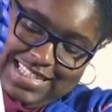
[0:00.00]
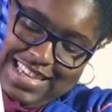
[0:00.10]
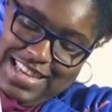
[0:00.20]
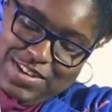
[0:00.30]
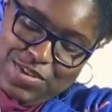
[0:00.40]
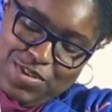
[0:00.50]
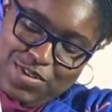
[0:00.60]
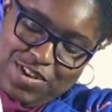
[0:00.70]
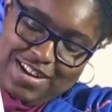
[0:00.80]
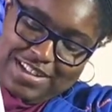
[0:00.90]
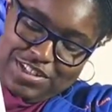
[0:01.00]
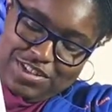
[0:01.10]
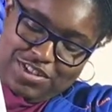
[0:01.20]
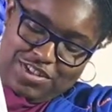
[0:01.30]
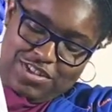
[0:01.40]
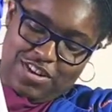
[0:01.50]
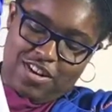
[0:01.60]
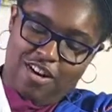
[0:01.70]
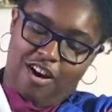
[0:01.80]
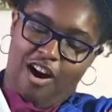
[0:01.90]
and crush
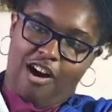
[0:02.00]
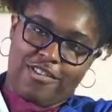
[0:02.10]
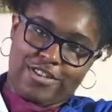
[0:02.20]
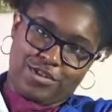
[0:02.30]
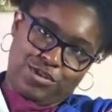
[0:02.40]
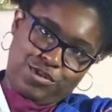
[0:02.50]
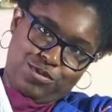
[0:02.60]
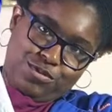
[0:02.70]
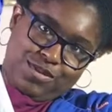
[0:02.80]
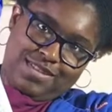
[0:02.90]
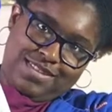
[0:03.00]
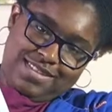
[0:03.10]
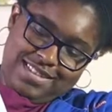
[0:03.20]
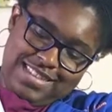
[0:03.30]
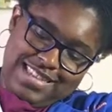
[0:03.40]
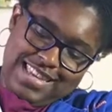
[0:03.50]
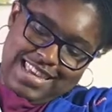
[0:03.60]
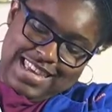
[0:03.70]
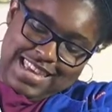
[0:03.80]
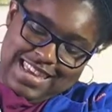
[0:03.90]
all the juice
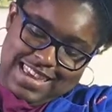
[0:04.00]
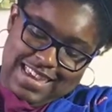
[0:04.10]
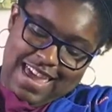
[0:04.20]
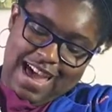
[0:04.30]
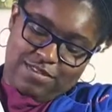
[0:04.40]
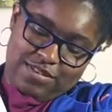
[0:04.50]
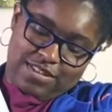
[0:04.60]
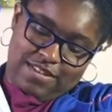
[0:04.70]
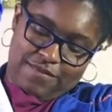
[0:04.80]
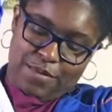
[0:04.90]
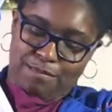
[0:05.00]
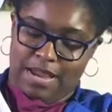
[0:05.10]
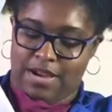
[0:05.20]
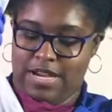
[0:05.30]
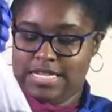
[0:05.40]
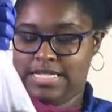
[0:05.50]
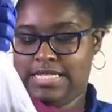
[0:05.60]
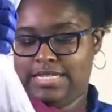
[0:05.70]
out of the berries.